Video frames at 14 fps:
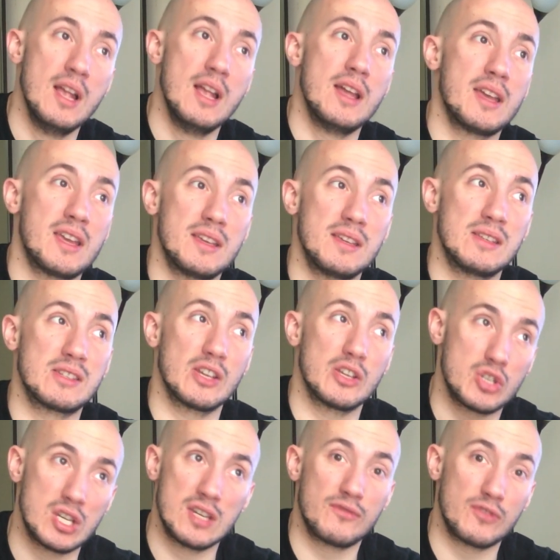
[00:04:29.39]
He's
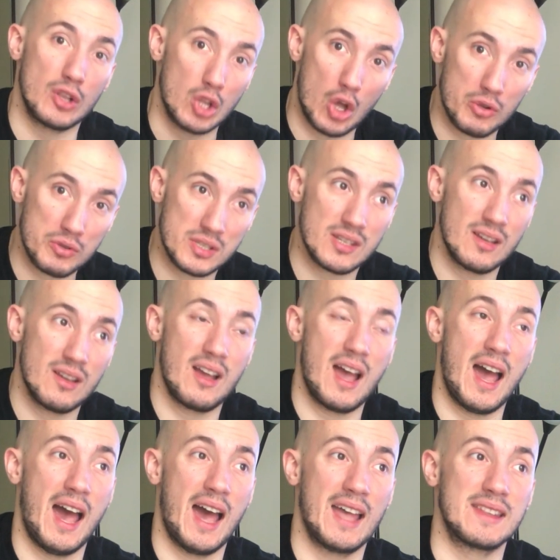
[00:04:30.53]
achieved a lot,
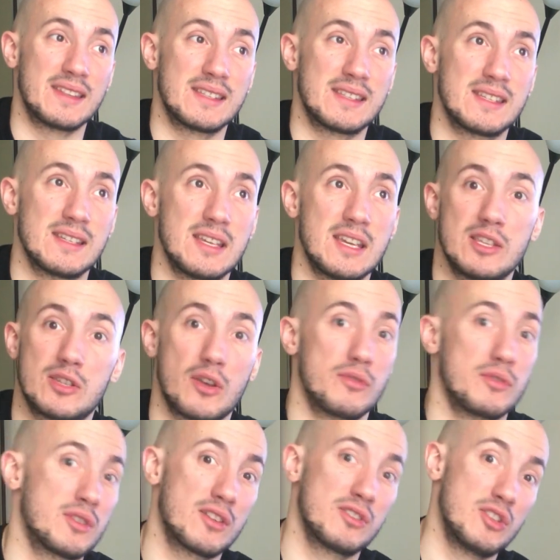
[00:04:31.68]
and he's going to
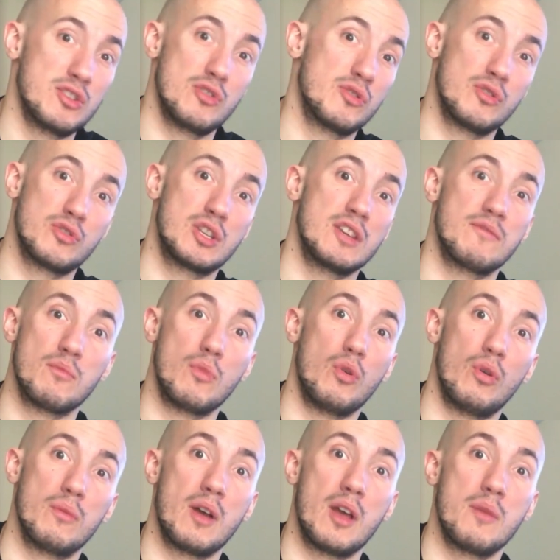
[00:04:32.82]
continue to achieve more, in
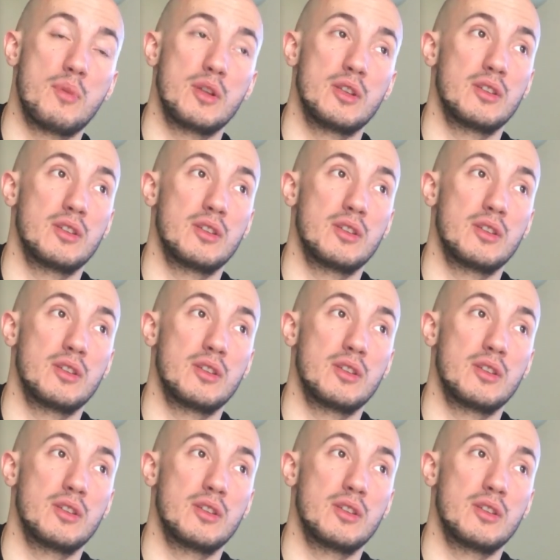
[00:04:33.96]
my opinion.